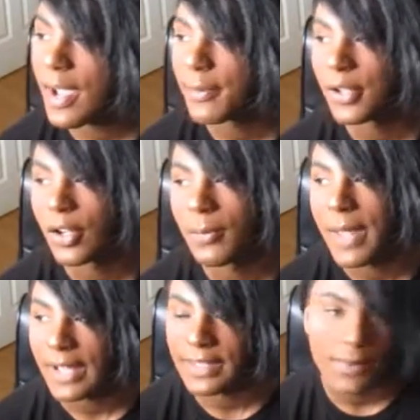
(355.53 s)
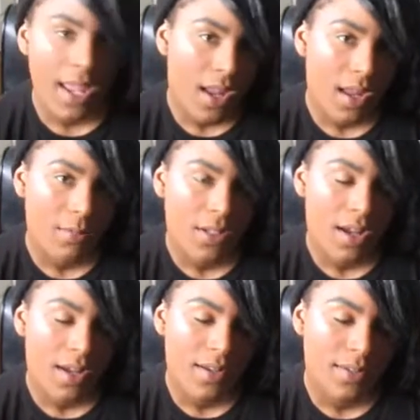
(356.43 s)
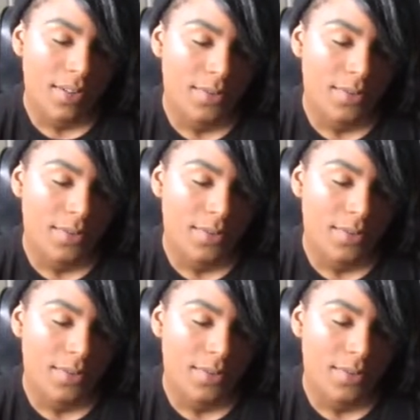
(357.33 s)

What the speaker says: I'm gonna go back to bed because,